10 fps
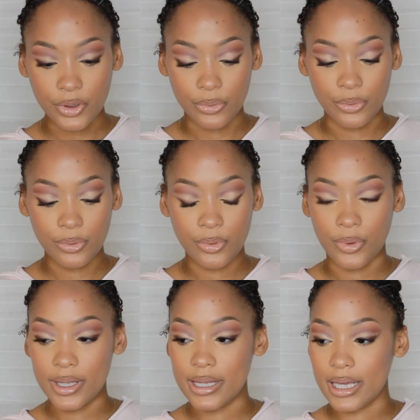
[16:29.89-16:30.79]
Ooh,
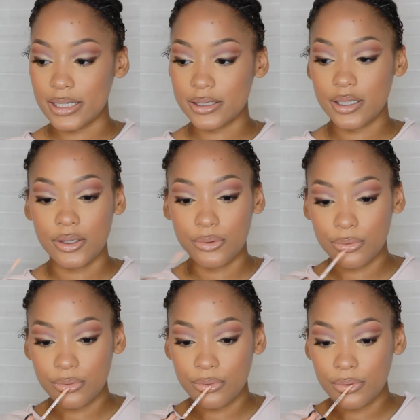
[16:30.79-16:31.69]
that is
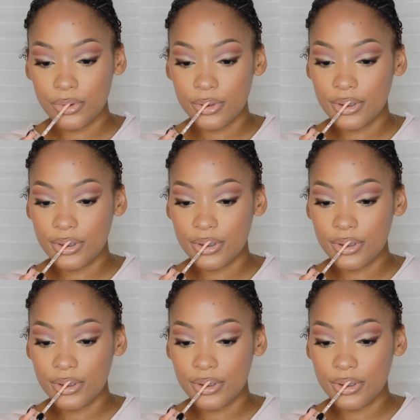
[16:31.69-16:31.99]
cute.